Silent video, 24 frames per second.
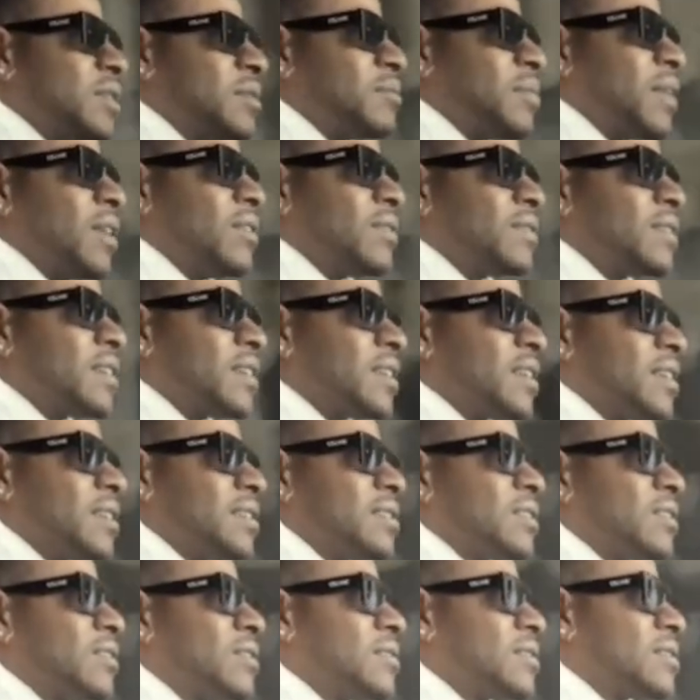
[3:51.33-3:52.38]
so we both get
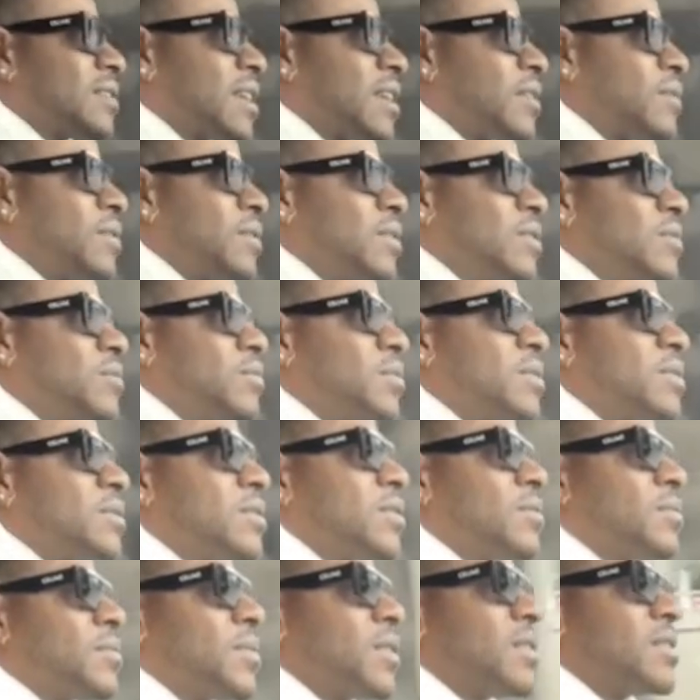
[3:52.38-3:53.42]
it. So it's like, when you put
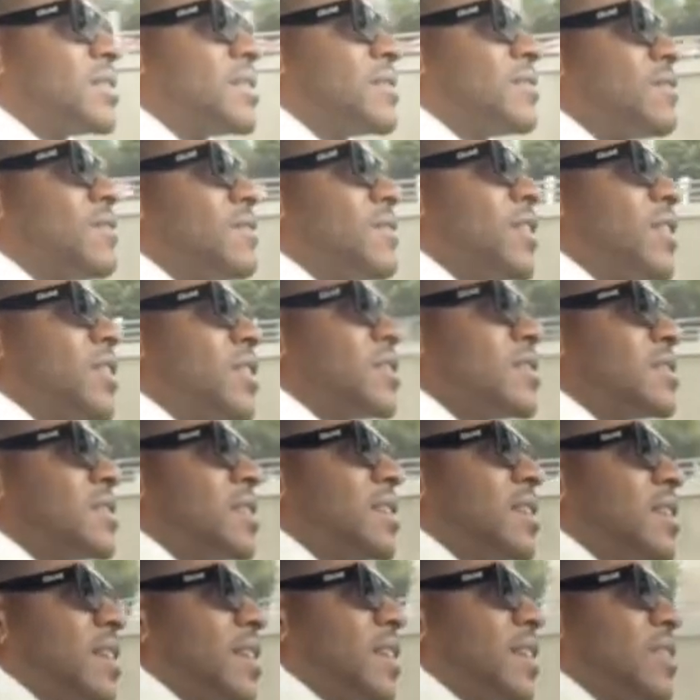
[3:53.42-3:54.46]
your person first,
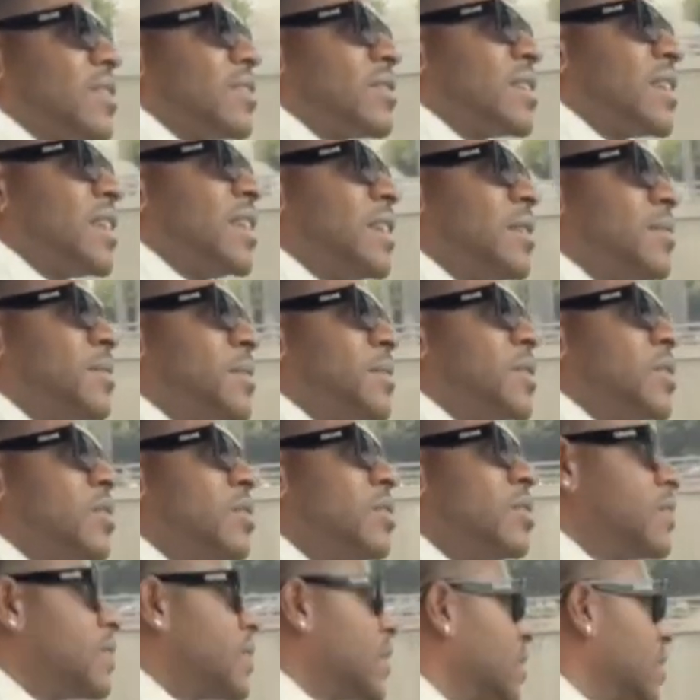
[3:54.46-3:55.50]
it'll keep
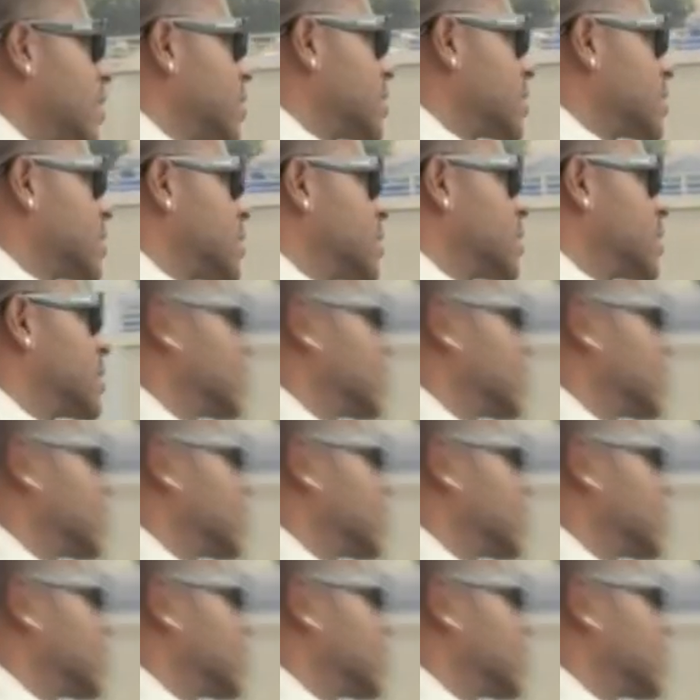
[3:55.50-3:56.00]
you first.